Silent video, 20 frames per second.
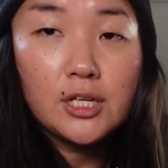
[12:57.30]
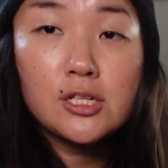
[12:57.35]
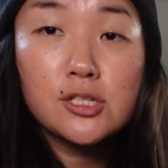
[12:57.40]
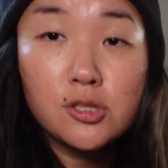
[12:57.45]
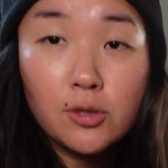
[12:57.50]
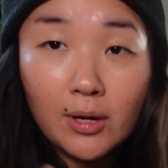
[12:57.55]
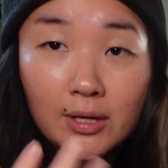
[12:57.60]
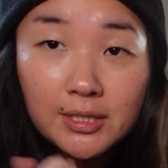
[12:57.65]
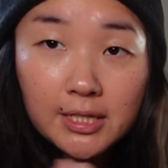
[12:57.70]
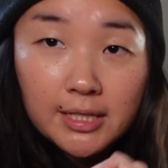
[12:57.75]

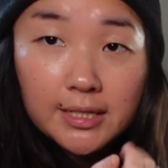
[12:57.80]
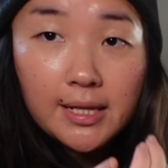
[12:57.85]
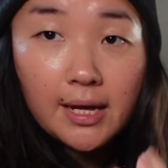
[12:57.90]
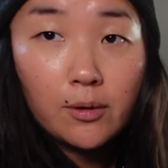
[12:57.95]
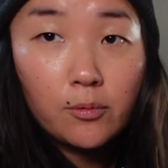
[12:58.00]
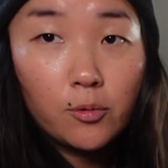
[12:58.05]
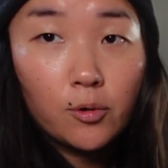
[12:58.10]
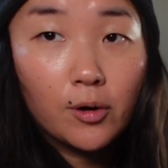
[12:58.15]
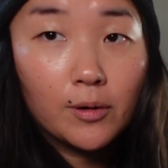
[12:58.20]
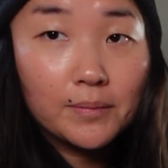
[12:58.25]
So I'll need
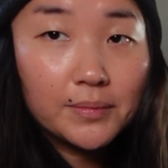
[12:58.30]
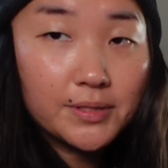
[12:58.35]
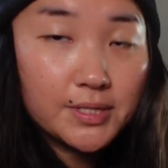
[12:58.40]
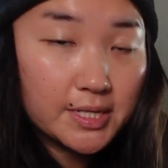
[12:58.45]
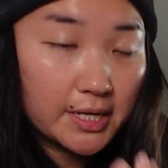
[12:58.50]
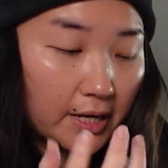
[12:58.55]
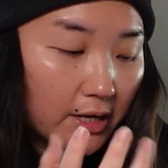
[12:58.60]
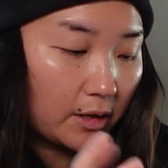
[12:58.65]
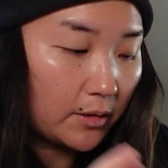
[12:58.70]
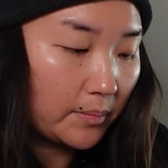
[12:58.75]
that warmth
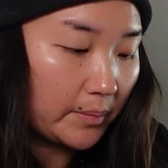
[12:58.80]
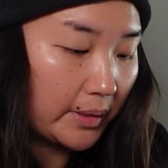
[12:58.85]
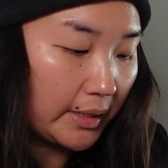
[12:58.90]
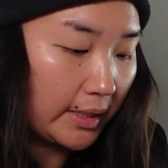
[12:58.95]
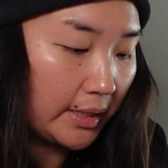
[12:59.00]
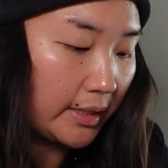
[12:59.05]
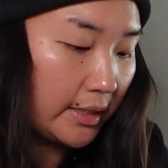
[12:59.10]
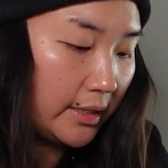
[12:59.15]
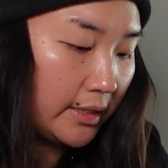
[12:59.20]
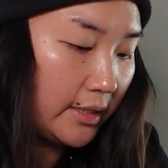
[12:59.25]
to help
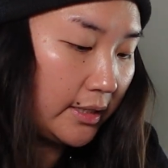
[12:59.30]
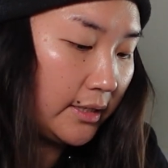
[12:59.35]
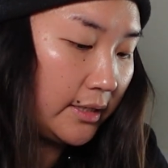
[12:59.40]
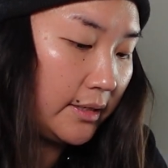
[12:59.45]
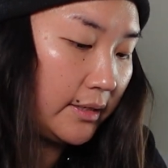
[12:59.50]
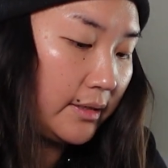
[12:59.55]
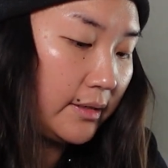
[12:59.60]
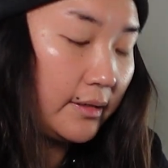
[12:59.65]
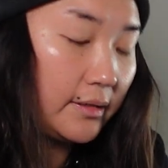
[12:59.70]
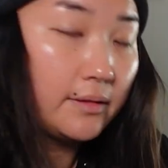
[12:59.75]
me
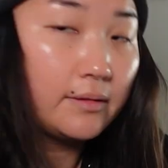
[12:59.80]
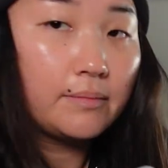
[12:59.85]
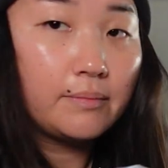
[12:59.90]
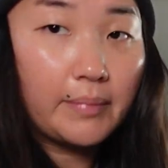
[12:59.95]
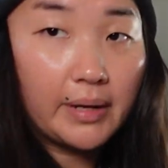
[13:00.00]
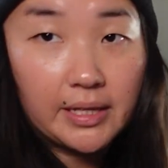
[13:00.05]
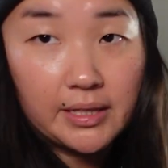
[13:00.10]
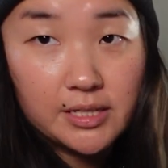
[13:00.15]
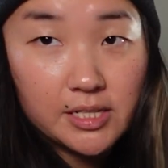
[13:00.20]
make